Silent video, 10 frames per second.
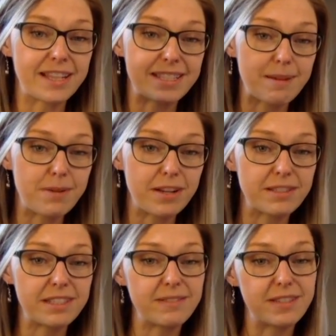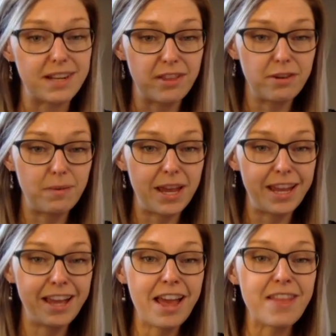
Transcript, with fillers: and someone else lives another way,